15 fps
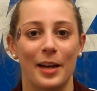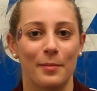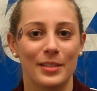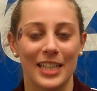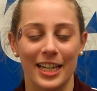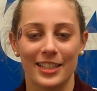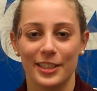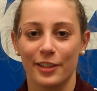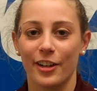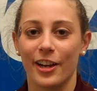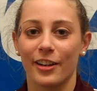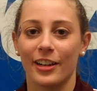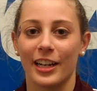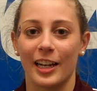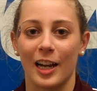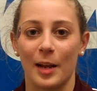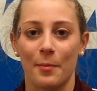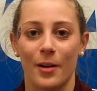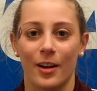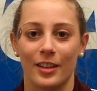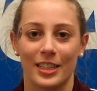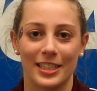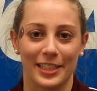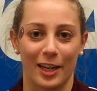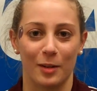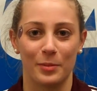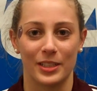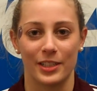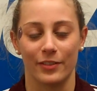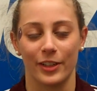I'm Texie Gregory, and I'm on the
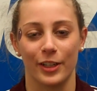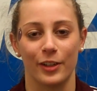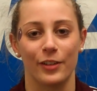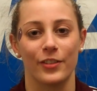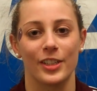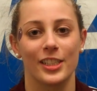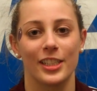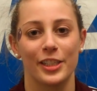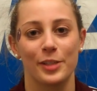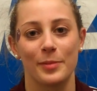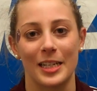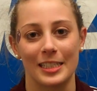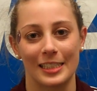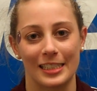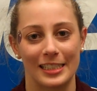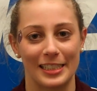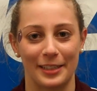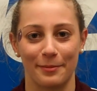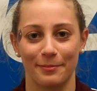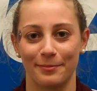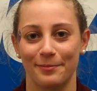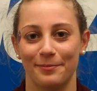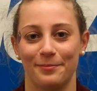Seattle Pacific University gymnastics team.